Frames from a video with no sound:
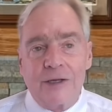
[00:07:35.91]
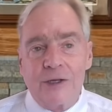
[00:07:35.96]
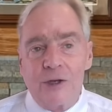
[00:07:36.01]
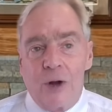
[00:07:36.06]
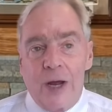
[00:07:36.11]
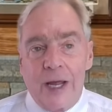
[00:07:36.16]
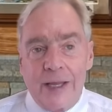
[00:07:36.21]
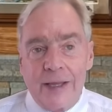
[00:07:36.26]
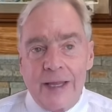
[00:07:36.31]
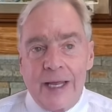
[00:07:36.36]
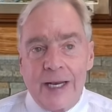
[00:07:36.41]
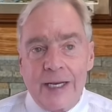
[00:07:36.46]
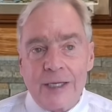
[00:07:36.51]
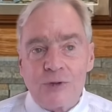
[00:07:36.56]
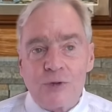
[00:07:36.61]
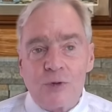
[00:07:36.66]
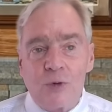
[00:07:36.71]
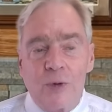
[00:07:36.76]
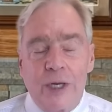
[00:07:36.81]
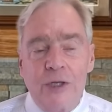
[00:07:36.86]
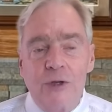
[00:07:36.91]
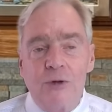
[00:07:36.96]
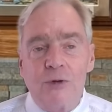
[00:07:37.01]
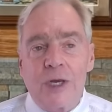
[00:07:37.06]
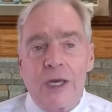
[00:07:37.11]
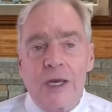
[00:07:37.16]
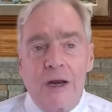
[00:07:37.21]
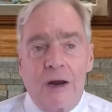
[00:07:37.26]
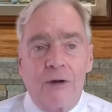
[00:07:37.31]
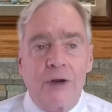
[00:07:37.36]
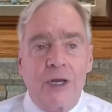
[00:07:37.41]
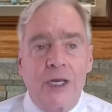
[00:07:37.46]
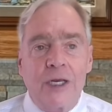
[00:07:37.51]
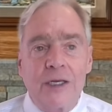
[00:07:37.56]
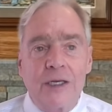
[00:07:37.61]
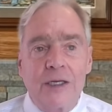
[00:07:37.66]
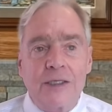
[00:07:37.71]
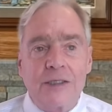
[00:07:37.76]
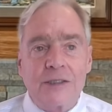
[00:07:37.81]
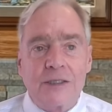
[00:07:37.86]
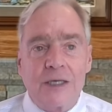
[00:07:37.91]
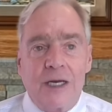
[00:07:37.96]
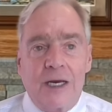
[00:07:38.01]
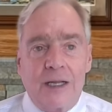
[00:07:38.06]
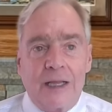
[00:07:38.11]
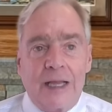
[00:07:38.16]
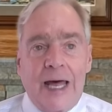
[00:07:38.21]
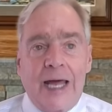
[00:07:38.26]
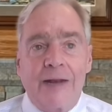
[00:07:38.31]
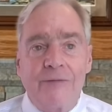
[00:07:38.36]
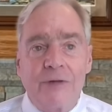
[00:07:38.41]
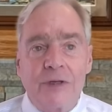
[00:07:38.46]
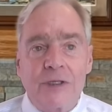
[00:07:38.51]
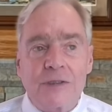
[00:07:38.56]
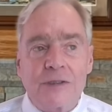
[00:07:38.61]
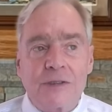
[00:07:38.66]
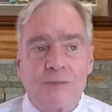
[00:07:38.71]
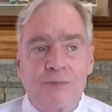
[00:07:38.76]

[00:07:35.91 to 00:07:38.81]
you know that extra weight you carry is uh, a lot of it